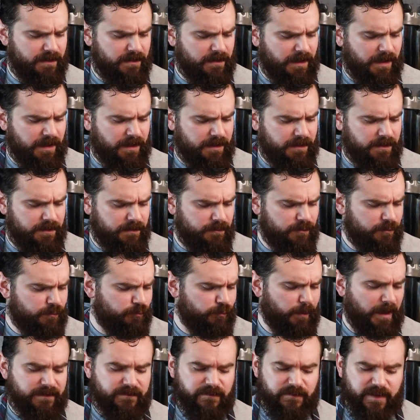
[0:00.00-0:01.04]
uh,
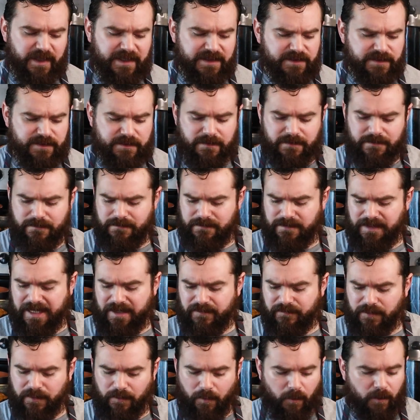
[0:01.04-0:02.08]
red fleshed
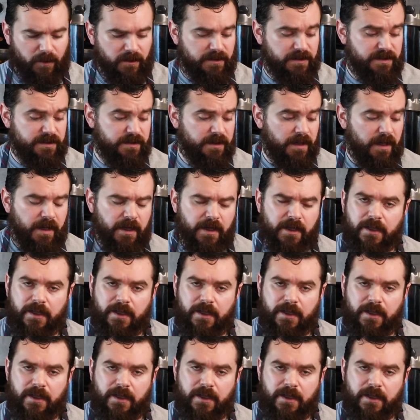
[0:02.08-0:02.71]
navel orange,